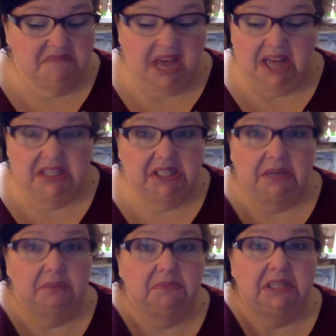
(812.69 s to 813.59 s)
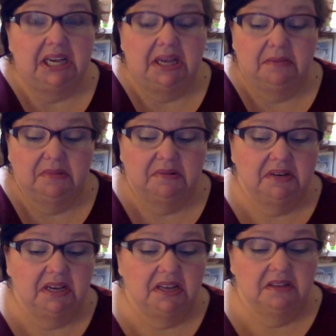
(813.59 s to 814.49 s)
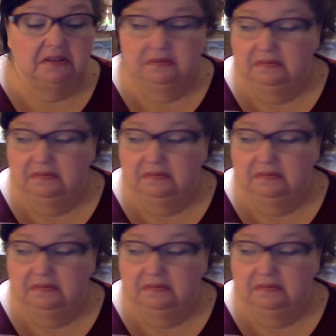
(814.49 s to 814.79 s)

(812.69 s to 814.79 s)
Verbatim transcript: at some time or another